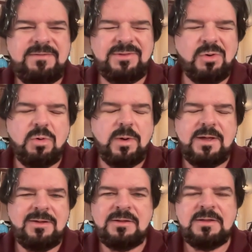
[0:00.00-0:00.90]
Even
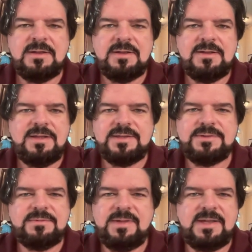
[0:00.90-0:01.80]
Orwell
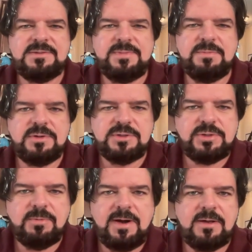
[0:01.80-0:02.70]
has been pushed
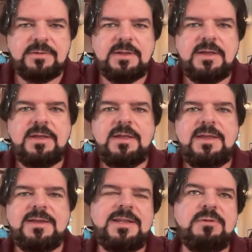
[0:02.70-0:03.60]
around,
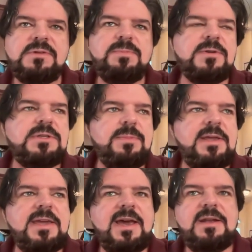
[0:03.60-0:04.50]
and he was supposed to
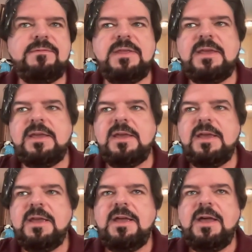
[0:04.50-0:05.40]
be kind of the
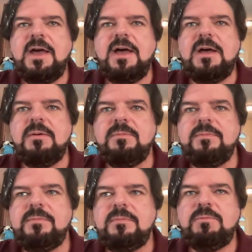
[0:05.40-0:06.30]

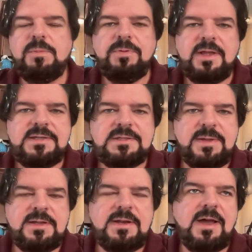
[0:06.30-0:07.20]

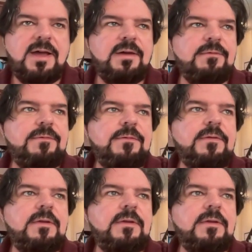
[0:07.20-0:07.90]
replacement of,